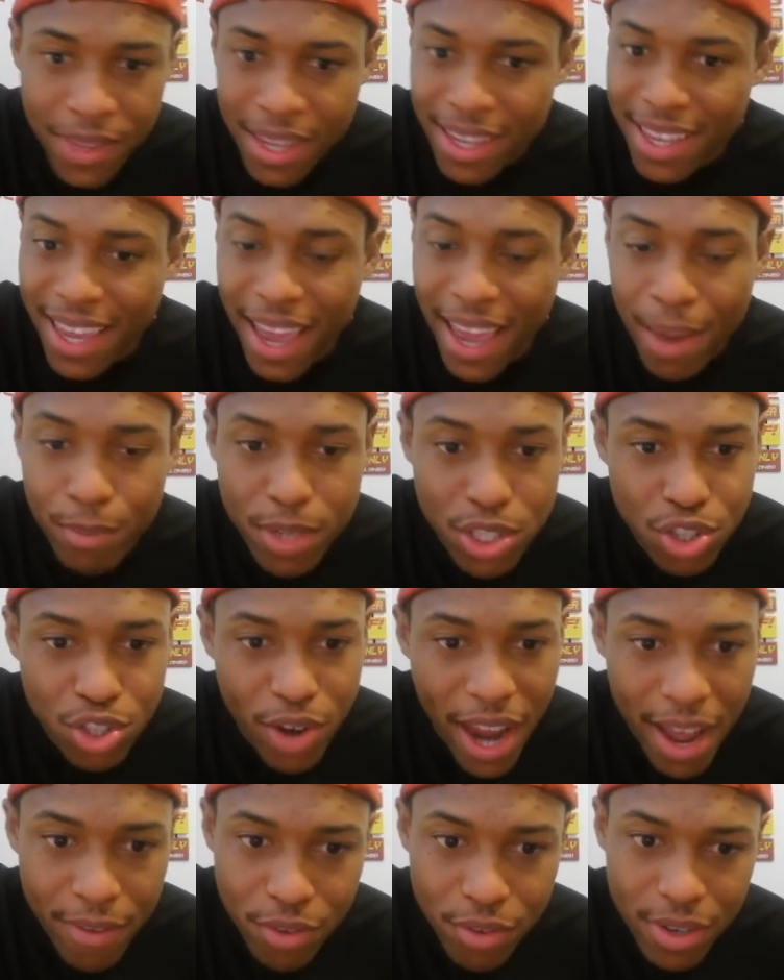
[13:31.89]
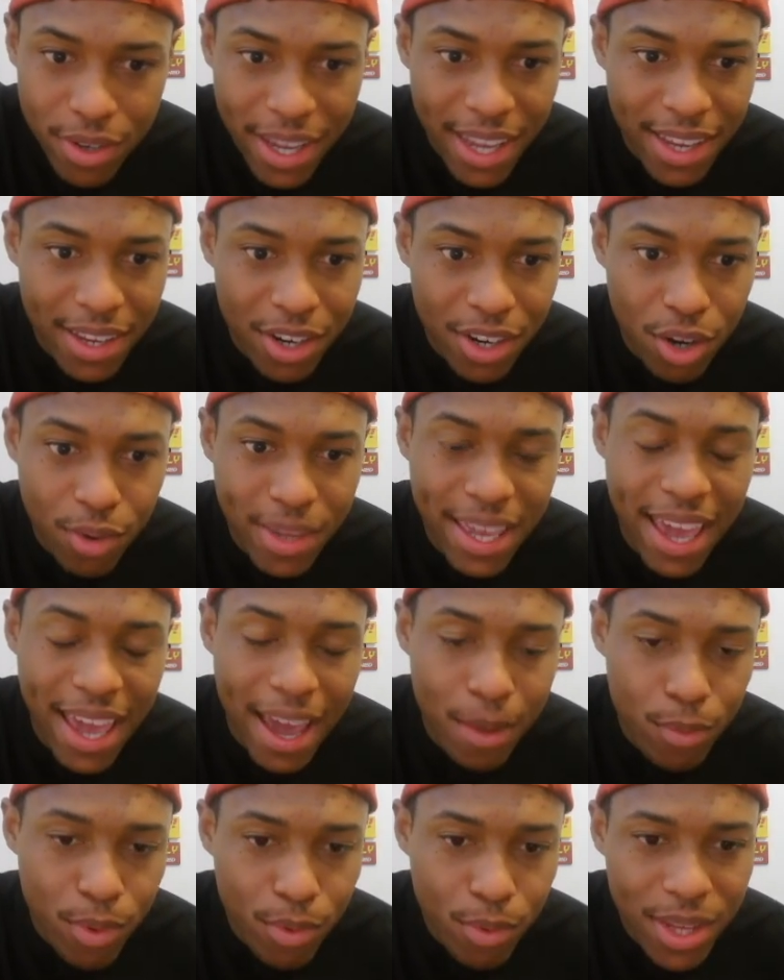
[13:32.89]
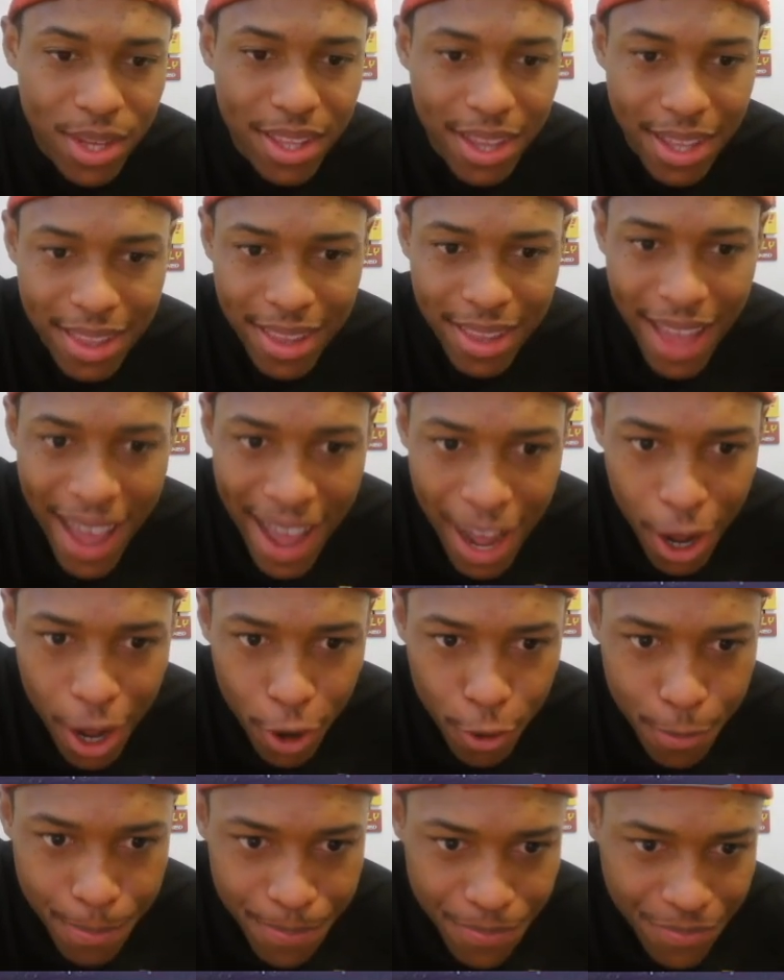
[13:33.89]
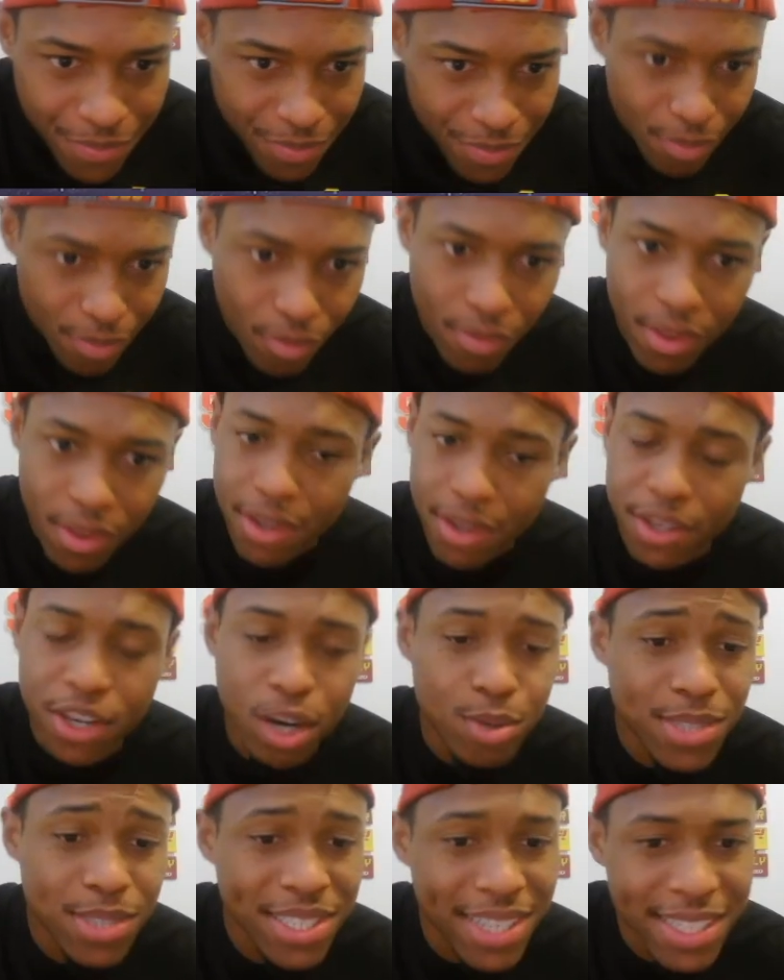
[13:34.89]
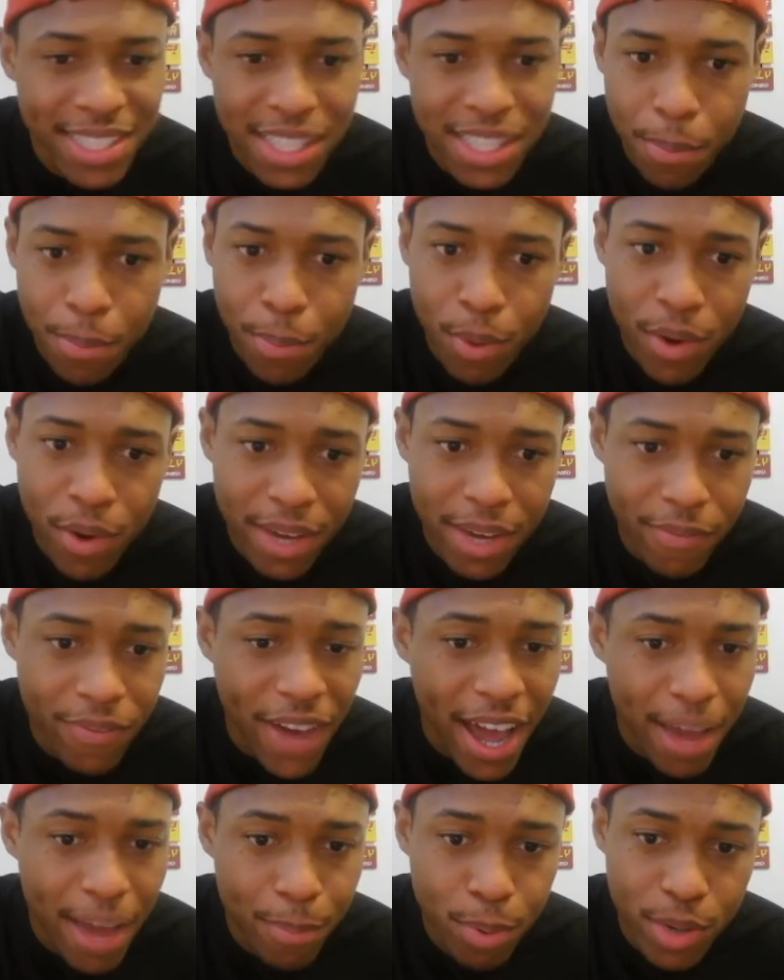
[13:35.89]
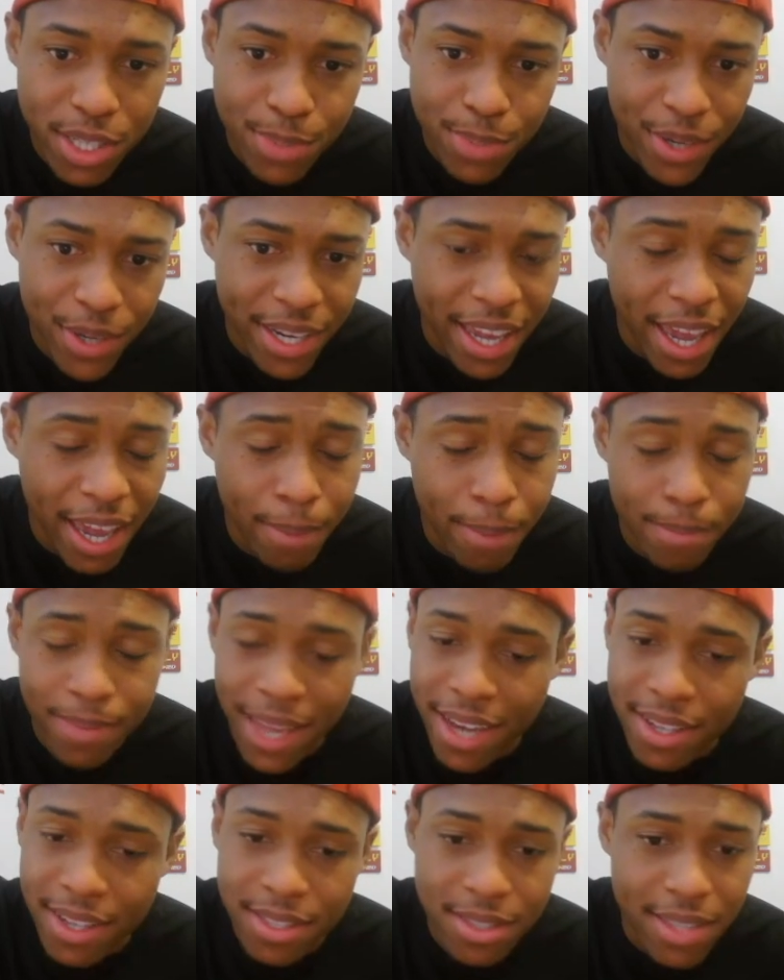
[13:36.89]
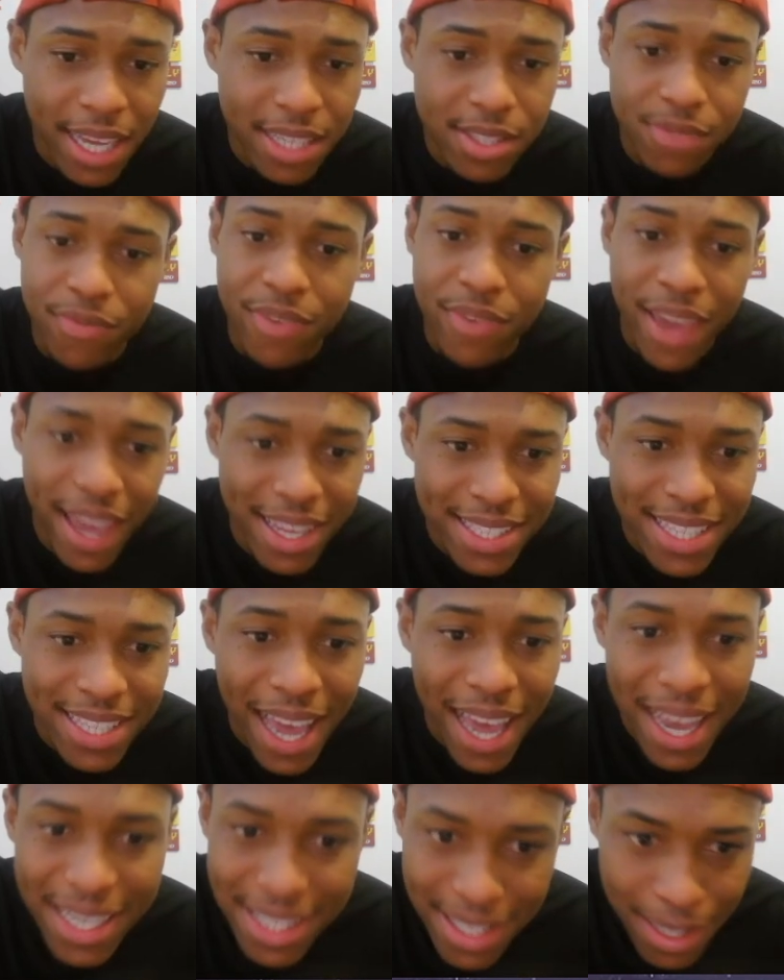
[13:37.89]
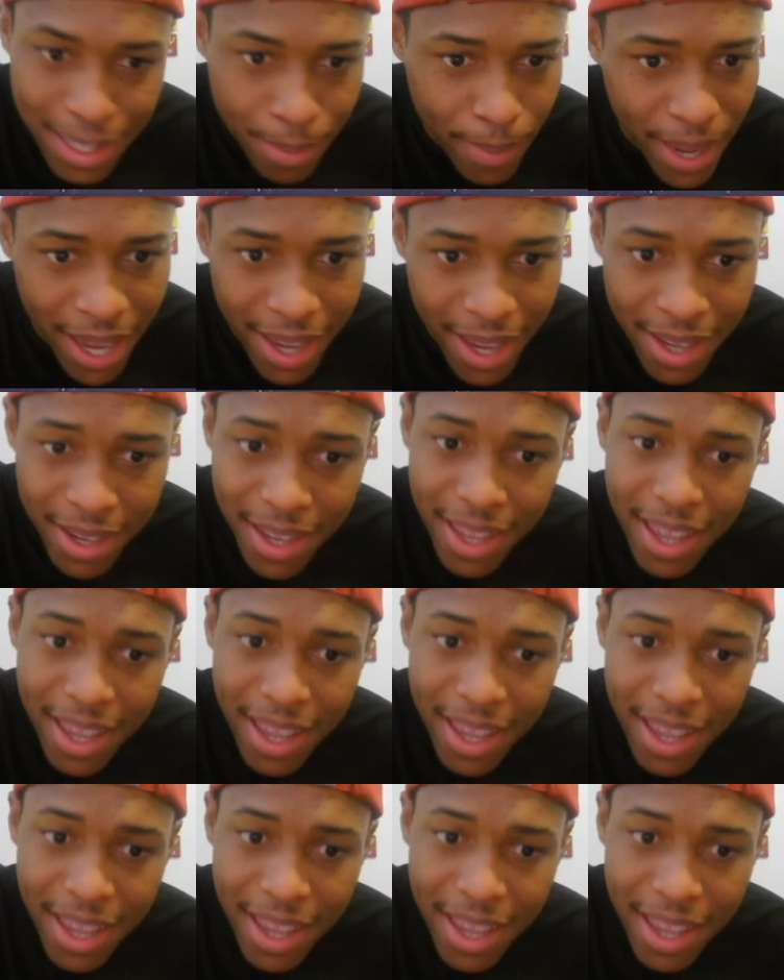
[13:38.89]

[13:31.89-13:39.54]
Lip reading: Can we travel? And, can we really allow 16.5 points per game, that's fantastic, man.